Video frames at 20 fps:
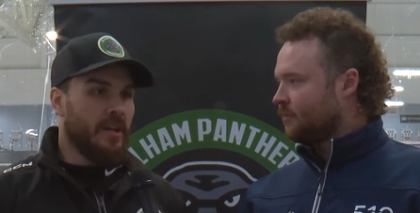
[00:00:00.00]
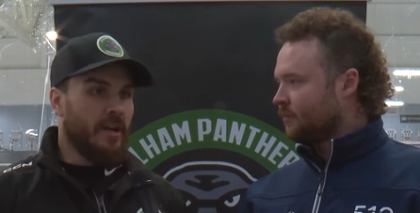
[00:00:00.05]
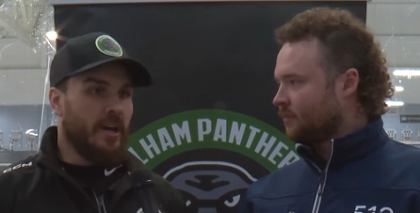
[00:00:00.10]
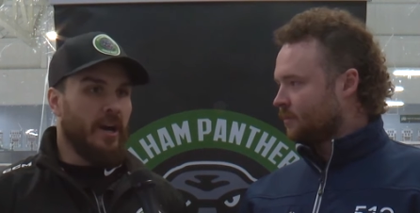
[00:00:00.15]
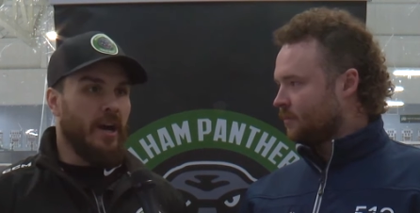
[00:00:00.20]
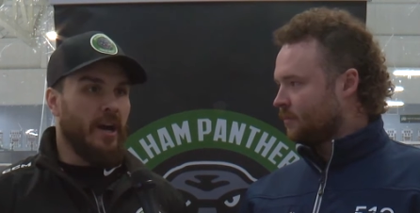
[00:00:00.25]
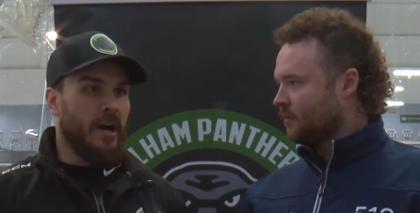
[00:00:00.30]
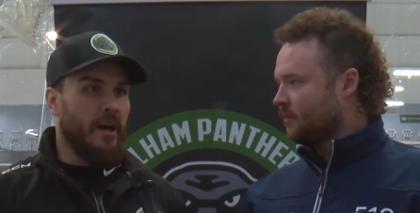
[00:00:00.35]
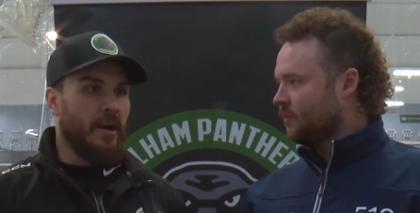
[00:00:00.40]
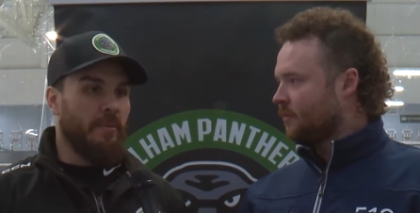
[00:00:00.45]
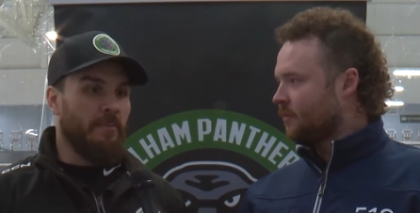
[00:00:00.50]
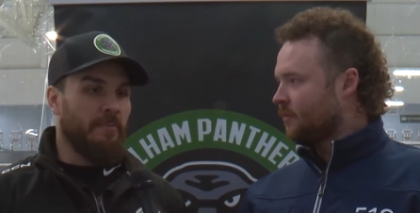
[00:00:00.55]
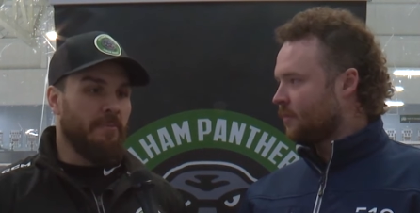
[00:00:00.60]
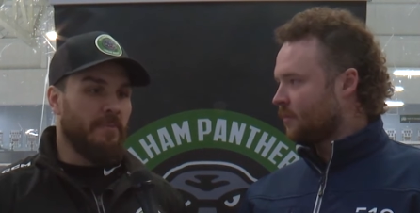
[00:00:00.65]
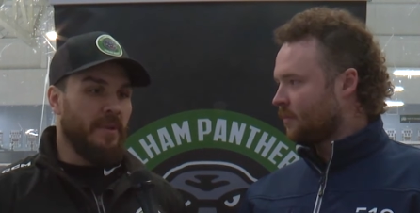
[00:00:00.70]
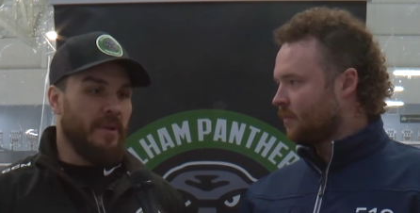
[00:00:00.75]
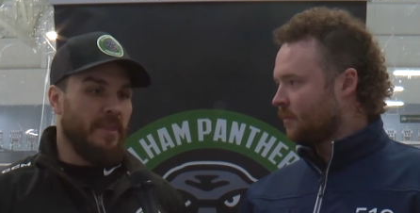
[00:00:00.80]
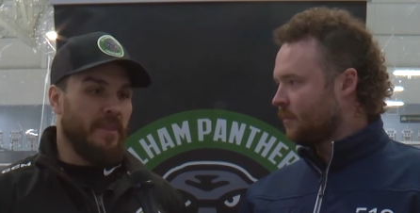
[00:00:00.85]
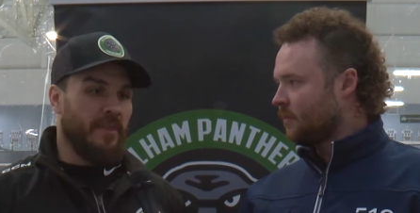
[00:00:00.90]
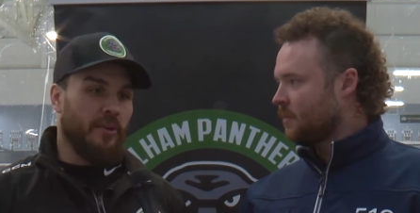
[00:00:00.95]

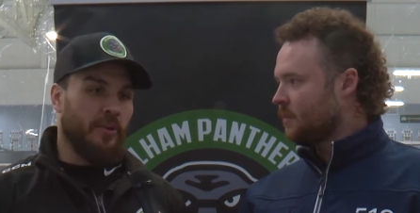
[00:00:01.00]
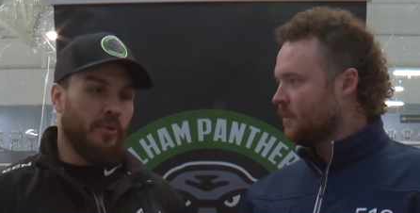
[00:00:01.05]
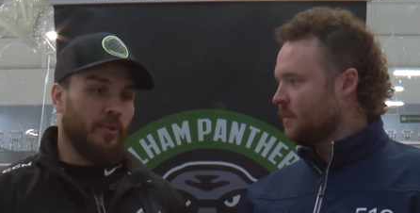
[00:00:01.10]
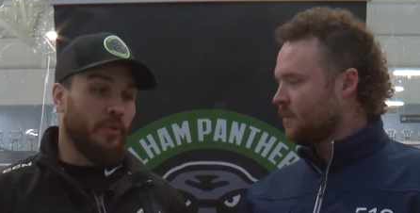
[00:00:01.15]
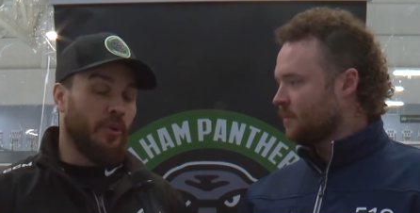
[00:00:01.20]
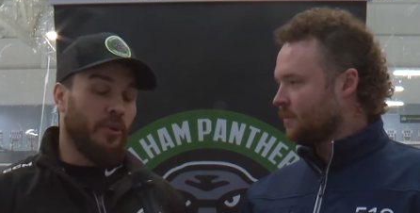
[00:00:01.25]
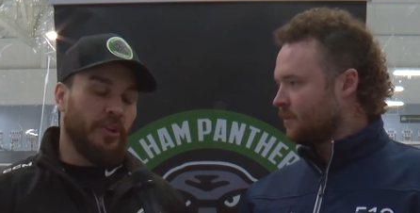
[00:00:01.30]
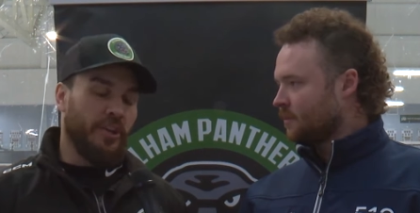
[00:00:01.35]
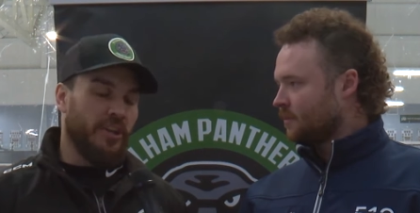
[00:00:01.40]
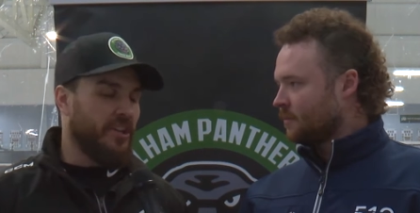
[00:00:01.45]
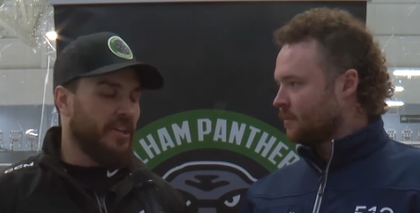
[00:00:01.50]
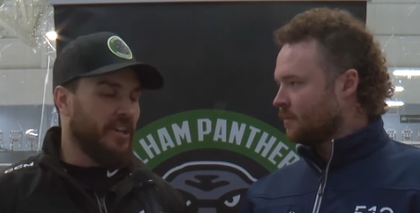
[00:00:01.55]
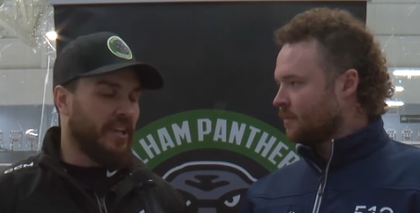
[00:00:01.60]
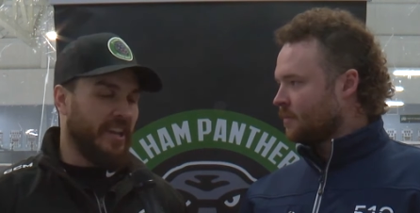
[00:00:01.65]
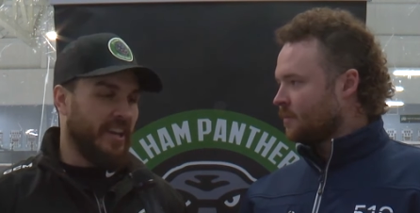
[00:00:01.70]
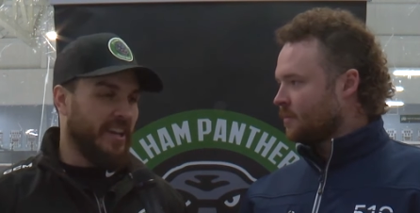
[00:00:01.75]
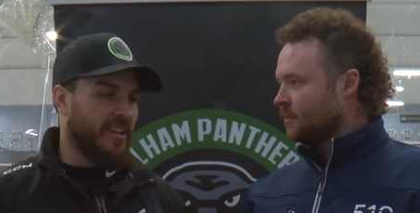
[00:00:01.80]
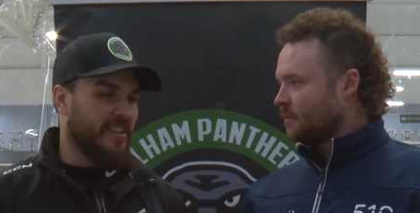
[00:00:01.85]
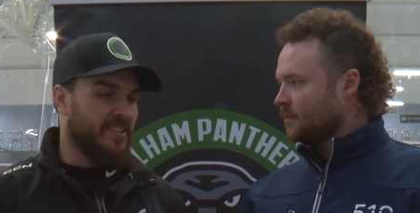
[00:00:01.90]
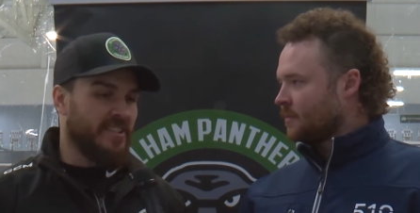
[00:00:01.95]
Speaker 1: They're really good
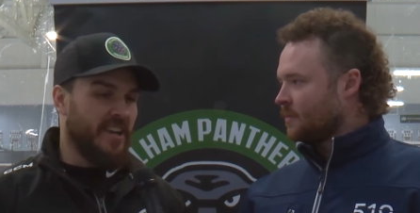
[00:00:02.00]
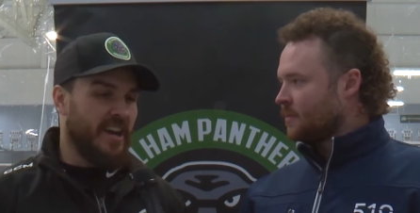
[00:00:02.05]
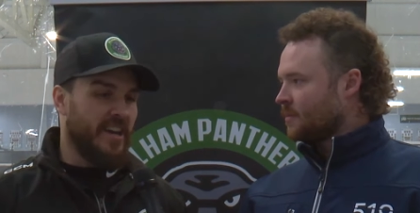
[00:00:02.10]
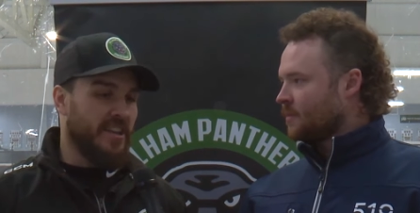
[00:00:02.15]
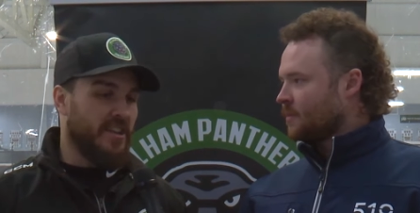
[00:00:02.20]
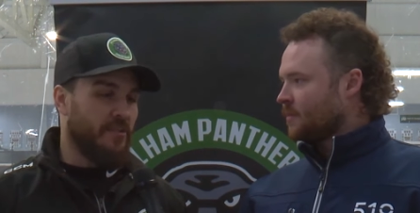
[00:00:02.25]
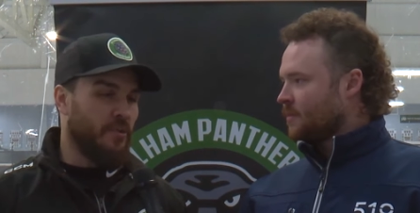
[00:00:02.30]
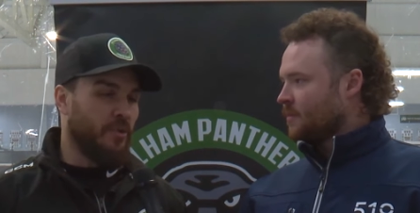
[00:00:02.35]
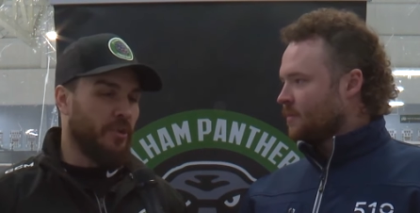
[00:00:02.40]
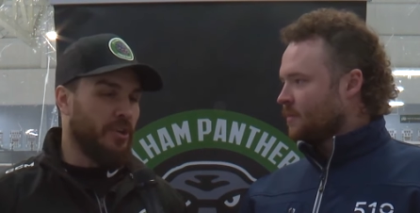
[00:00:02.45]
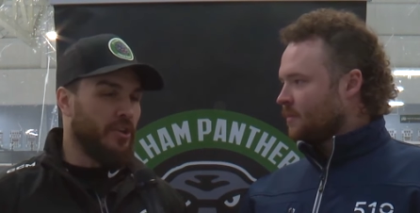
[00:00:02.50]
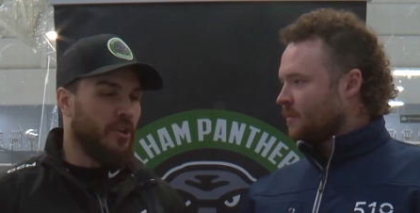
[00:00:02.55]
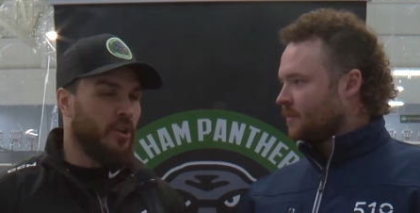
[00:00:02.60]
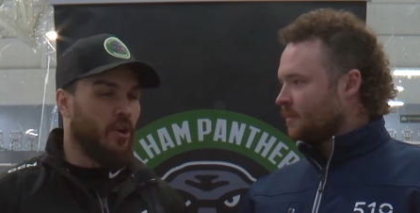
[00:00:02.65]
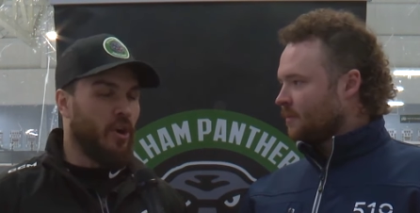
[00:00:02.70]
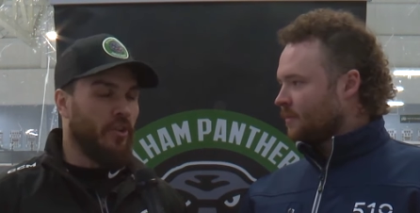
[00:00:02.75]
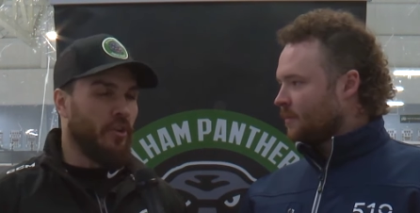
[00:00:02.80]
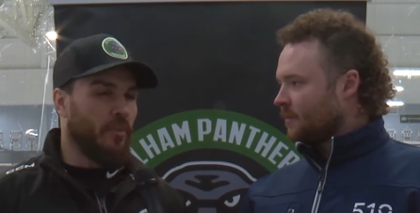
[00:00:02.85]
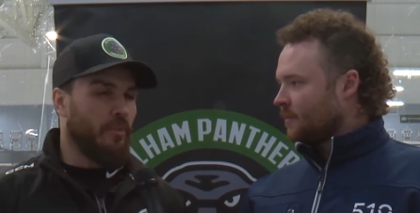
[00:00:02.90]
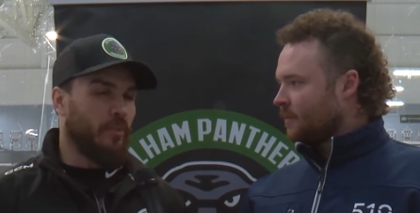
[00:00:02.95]
kids. I didn't really
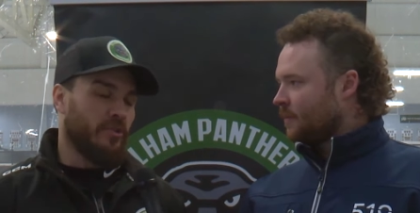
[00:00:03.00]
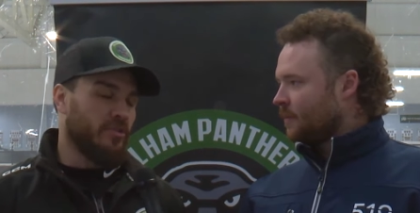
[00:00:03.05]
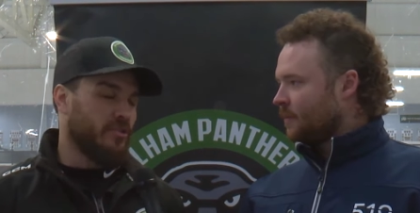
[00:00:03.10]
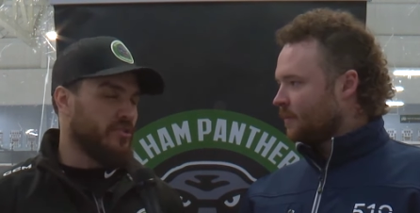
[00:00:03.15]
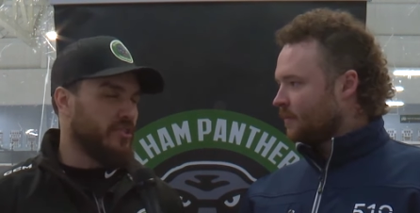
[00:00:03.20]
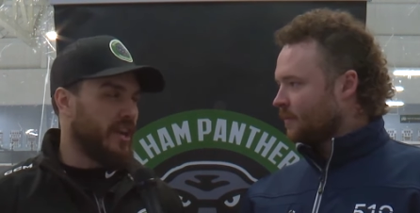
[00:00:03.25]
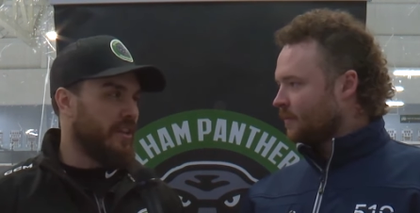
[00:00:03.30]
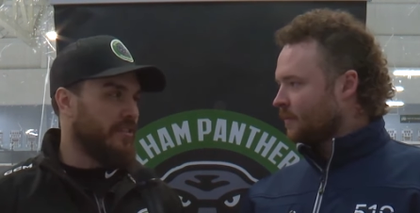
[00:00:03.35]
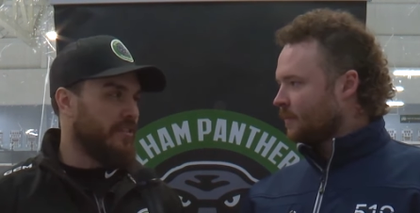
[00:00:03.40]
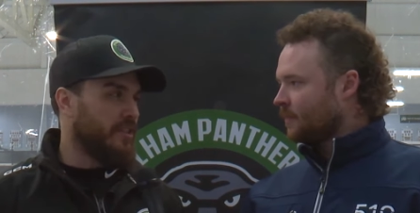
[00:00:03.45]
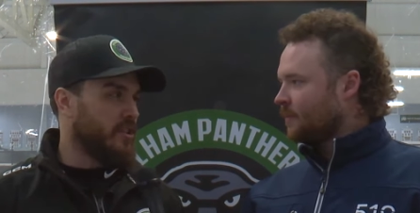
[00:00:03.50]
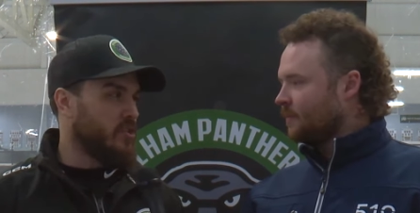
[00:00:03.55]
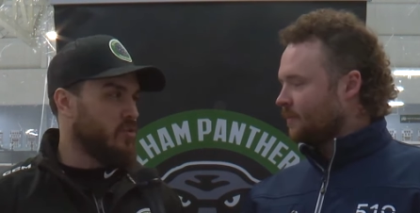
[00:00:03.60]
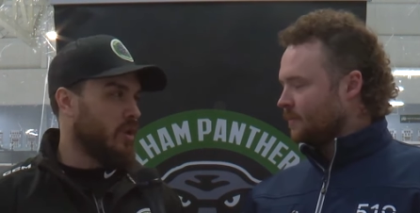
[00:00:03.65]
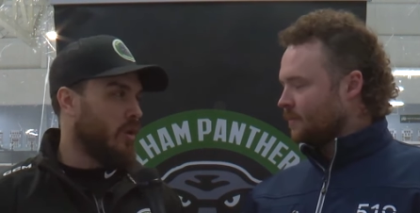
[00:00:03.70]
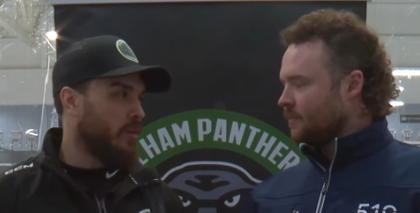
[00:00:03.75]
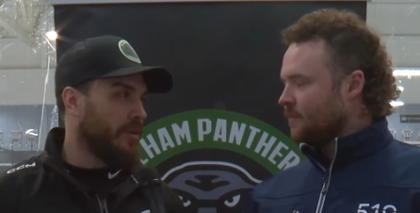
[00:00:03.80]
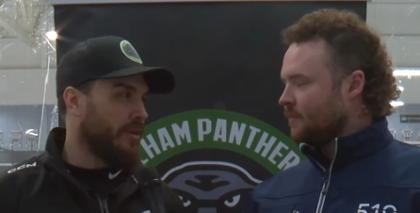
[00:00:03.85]
know on the personal side of things what we